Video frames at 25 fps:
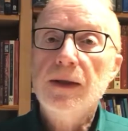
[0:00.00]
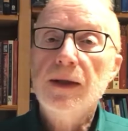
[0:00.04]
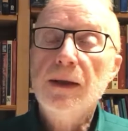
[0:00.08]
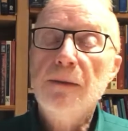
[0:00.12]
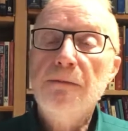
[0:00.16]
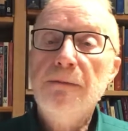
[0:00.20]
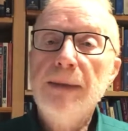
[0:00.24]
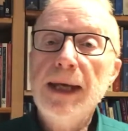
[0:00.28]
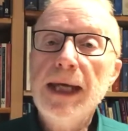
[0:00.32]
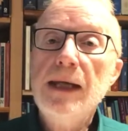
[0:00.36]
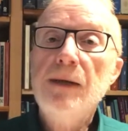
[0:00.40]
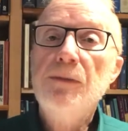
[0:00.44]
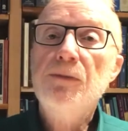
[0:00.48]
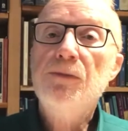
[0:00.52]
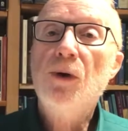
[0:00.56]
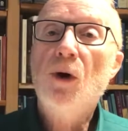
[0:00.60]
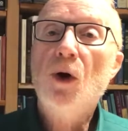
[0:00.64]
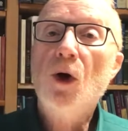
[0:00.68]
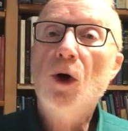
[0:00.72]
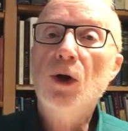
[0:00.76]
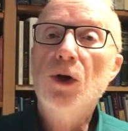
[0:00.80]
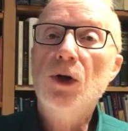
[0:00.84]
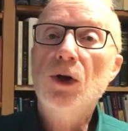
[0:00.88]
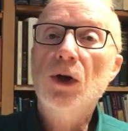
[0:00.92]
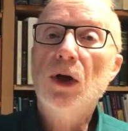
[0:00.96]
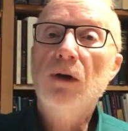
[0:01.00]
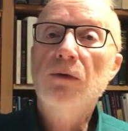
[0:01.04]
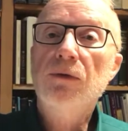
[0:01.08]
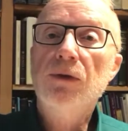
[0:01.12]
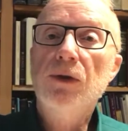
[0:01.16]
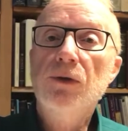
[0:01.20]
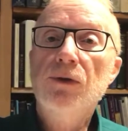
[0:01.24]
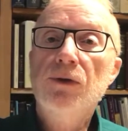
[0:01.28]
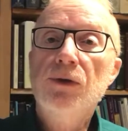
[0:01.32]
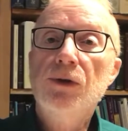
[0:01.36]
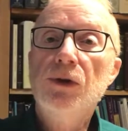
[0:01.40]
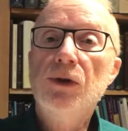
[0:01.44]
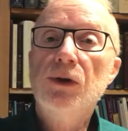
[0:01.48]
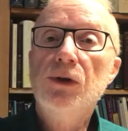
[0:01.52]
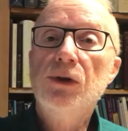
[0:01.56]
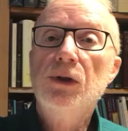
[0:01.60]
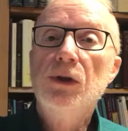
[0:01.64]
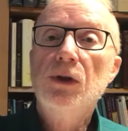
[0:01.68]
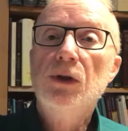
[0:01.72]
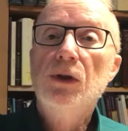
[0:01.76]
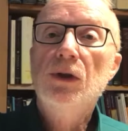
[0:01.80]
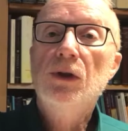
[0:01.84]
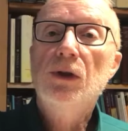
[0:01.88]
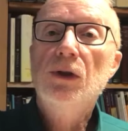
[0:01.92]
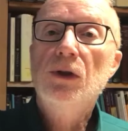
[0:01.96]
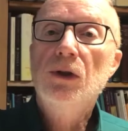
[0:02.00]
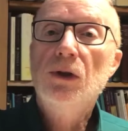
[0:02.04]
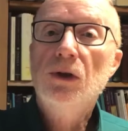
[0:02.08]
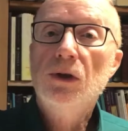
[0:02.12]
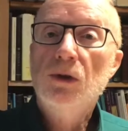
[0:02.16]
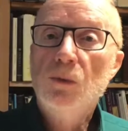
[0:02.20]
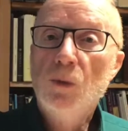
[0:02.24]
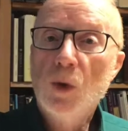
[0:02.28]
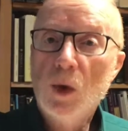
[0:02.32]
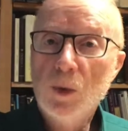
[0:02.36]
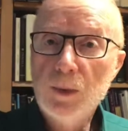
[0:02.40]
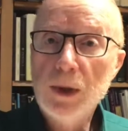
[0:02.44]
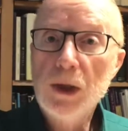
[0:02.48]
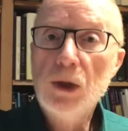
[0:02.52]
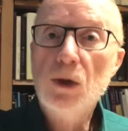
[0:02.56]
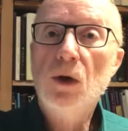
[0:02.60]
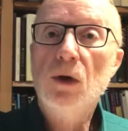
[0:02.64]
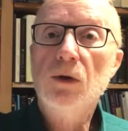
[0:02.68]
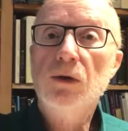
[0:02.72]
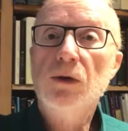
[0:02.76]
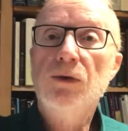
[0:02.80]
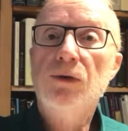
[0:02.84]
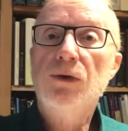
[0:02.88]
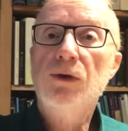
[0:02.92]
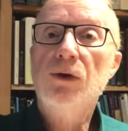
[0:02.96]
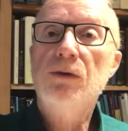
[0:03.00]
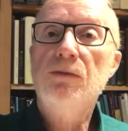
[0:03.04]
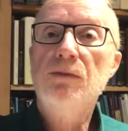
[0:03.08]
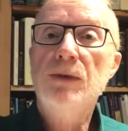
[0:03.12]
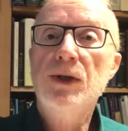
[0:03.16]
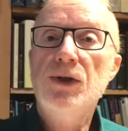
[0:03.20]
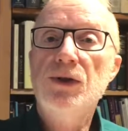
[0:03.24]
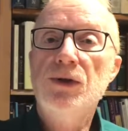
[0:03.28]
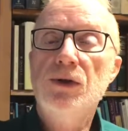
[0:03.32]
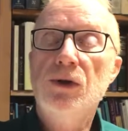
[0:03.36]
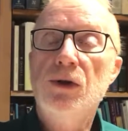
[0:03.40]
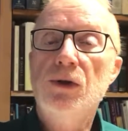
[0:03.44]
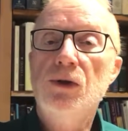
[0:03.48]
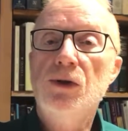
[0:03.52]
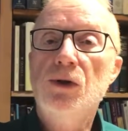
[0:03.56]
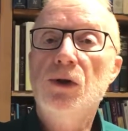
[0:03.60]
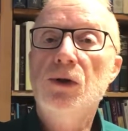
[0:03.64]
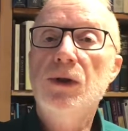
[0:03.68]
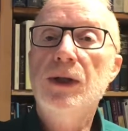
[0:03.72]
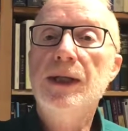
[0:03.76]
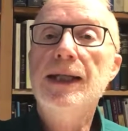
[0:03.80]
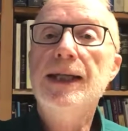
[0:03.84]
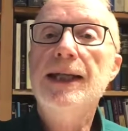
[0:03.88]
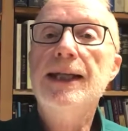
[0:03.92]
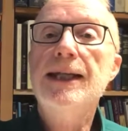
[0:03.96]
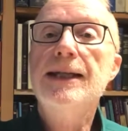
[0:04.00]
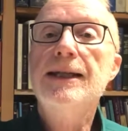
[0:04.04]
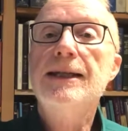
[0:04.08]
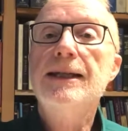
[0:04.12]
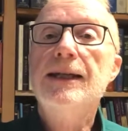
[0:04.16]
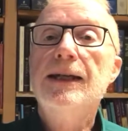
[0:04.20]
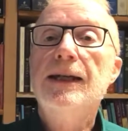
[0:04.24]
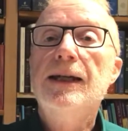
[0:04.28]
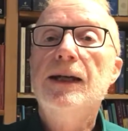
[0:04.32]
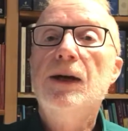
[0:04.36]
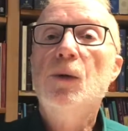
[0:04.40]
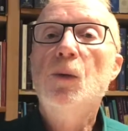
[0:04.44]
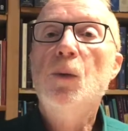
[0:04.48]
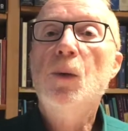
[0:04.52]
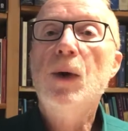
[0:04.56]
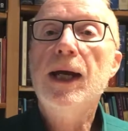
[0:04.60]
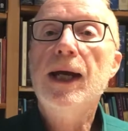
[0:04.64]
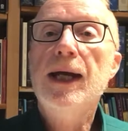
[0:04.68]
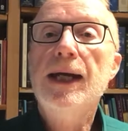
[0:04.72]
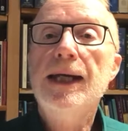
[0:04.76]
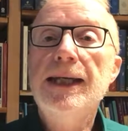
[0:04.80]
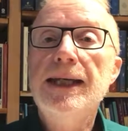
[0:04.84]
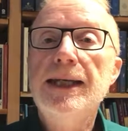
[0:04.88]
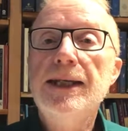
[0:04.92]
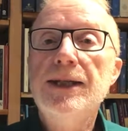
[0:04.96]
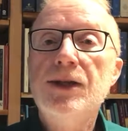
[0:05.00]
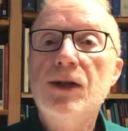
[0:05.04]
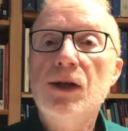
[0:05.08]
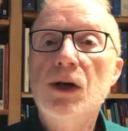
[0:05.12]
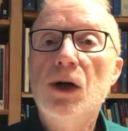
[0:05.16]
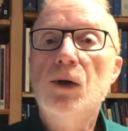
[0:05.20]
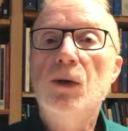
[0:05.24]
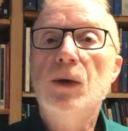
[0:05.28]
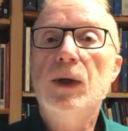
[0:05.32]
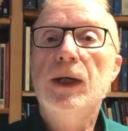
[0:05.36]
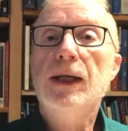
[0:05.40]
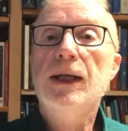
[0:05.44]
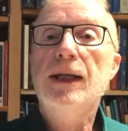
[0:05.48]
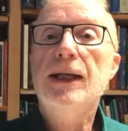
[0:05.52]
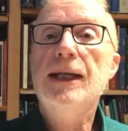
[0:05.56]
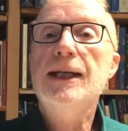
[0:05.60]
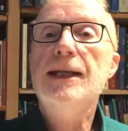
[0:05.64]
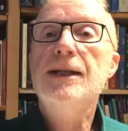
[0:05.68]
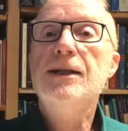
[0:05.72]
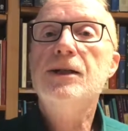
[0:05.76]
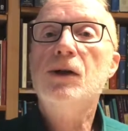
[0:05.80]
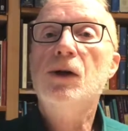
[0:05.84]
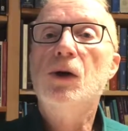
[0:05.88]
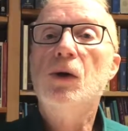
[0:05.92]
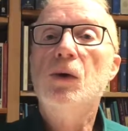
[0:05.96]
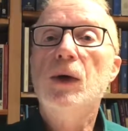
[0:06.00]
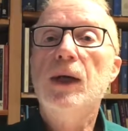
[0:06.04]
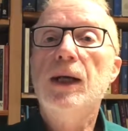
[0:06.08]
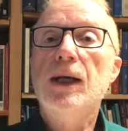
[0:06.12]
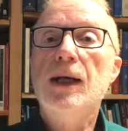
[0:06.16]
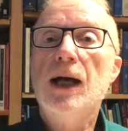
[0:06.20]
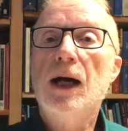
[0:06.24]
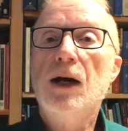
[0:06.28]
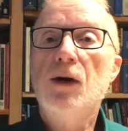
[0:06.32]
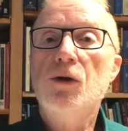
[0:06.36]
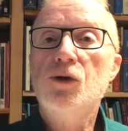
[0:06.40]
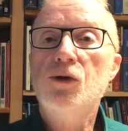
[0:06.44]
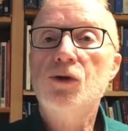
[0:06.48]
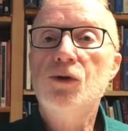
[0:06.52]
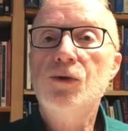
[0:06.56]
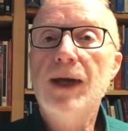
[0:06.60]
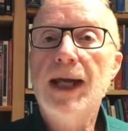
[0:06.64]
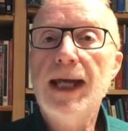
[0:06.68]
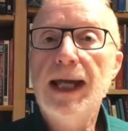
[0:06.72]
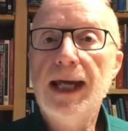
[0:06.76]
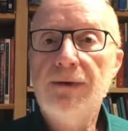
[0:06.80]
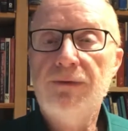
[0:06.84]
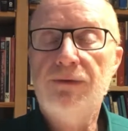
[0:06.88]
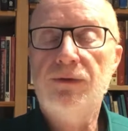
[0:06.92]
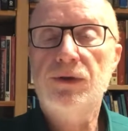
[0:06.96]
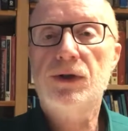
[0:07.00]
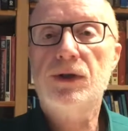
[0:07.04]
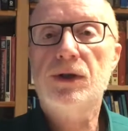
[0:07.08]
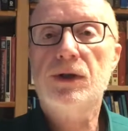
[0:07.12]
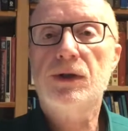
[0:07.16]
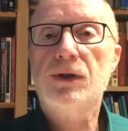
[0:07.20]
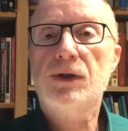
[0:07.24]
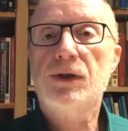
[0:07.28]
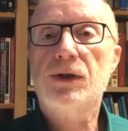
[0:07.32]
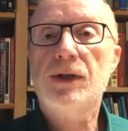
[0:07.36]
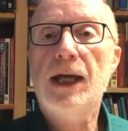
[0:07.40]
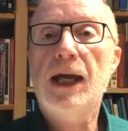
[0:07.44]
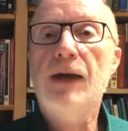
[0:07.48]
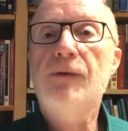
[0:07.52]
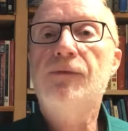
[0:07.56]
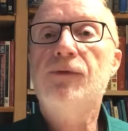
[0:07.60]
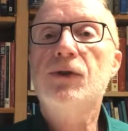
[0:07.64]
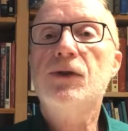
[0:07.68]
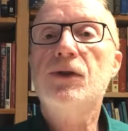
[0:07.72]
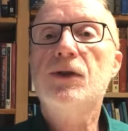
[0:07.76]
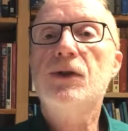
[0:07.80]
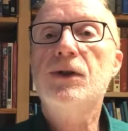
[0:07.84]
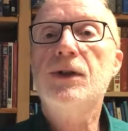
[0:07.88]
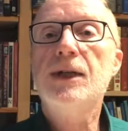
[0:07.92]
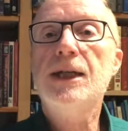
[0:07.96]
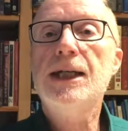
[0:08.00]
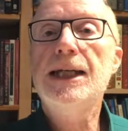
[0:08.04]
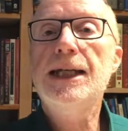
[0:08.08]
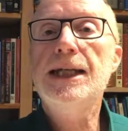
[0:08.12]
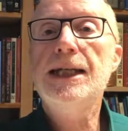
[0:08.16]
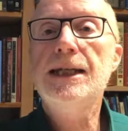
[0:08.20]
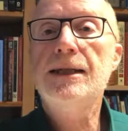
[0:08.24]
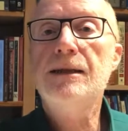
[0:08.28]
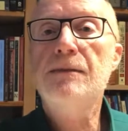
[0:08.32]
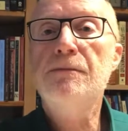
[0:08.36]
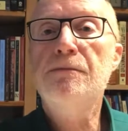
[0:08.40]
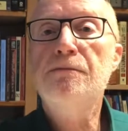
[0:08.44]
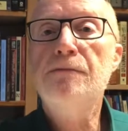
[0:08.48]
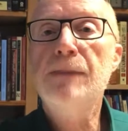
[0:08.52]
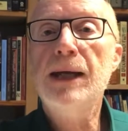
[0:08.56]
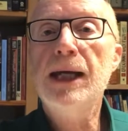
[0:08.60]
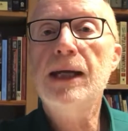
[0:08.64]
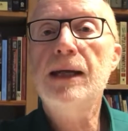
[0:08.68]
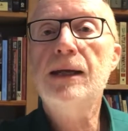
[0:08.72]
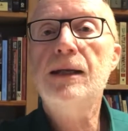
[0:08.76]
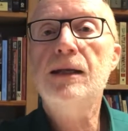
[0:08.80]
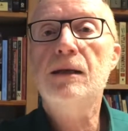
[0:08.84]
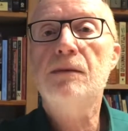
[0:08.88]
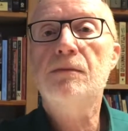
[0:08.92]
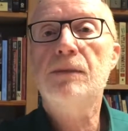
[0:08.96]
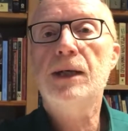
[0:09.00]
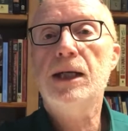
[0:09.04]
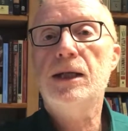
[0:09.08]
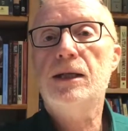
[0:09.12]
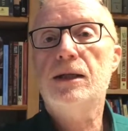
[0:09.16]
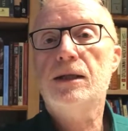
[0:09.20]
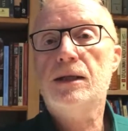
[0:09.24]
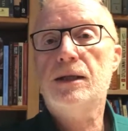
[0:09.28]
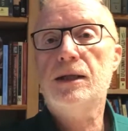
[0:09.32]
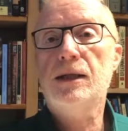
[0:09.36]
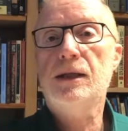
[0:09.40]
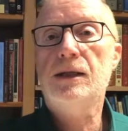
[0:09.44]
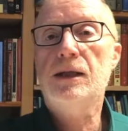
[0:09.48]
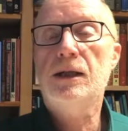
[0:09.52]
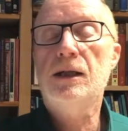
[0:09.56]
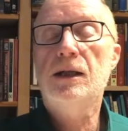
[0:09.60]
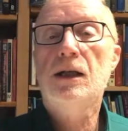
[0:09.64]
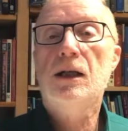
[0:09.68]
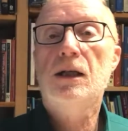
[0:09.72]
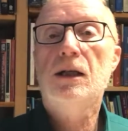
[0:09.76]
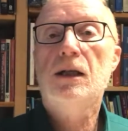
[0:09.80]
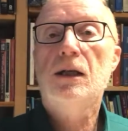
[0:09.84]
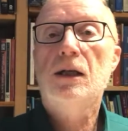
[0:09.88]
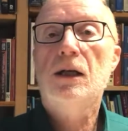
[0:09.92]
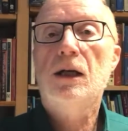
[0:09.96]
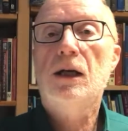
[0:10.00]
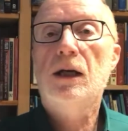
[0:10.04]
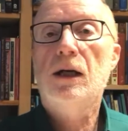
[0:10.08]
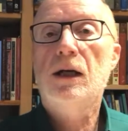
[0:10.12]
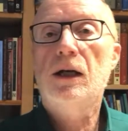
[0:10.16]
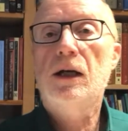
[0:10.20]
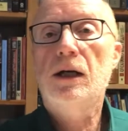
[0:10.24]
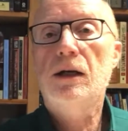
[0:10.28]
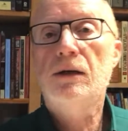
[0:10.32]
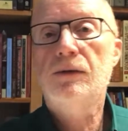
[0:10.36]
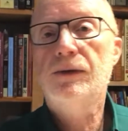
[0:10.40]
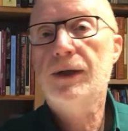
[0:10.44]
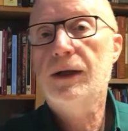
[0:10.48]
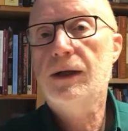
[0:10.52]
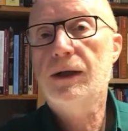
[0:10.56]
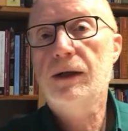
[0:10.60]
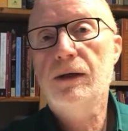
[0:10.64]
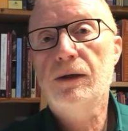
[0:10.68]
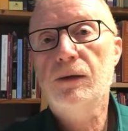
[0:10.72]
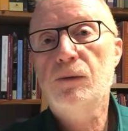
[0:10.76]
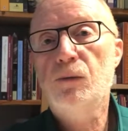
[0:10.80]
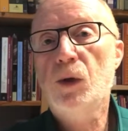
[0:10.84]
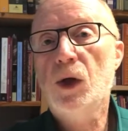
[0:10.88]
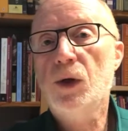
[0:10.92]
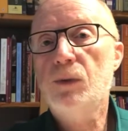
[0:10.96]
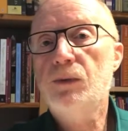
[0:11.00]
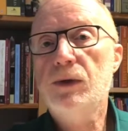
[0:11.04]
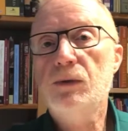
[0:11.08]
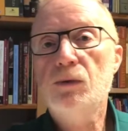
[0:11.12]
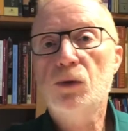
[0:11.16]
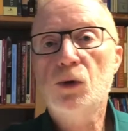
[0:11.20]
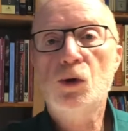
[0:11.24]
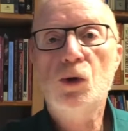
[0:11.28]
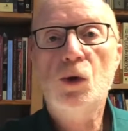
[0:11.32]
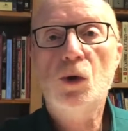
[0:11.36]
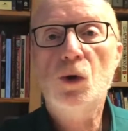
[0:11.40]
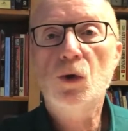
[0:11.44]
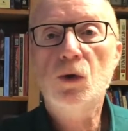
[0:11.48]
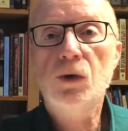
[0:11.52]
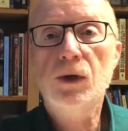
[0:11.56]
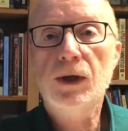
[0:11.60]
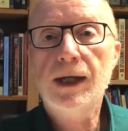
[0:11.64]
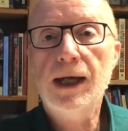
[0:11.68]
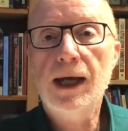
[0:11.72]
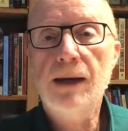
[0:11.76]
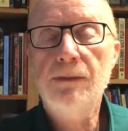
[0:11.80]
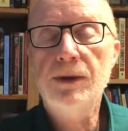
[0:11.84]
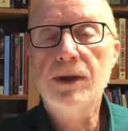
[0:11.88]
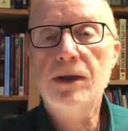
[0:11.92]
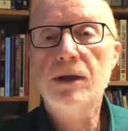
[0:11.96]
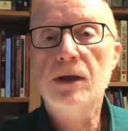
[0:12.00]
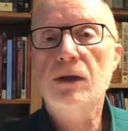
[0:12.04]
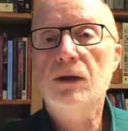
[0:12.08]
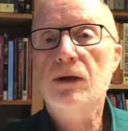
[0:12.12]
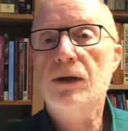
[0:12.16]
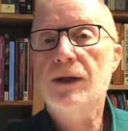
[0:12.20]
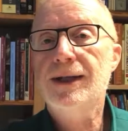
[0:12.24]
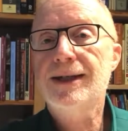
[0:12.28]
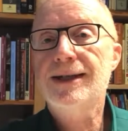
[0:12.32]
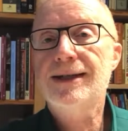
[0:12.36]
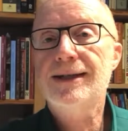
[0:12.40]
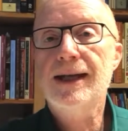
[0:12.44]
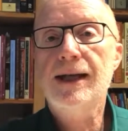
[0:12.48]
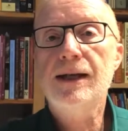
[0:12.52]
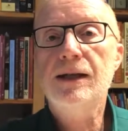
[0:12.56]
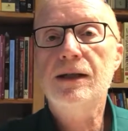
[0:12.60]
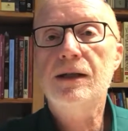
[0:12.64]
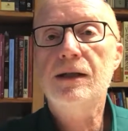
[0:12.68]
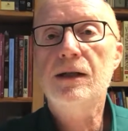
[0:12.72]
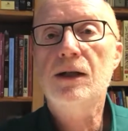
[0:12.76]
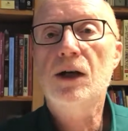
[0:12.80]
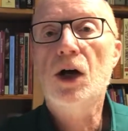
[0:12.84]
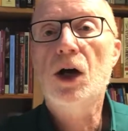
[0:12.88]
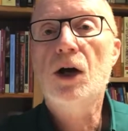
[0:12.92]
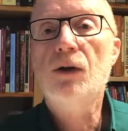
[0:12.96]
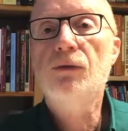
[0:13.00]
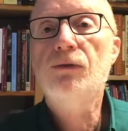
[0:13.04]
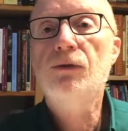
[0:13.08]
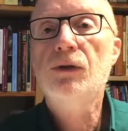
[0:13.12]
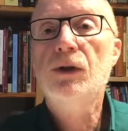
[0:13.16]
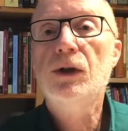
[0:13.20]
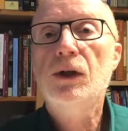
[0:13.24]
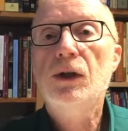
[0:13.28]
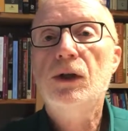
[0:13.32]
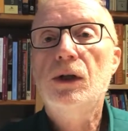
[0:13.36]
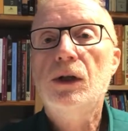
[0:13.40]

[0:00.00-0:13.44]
The main point of the third, what we call the third missionary journey, is where he's going. He's going now to Ephesus. Ephesus is a major city, what we would call the capital, the center of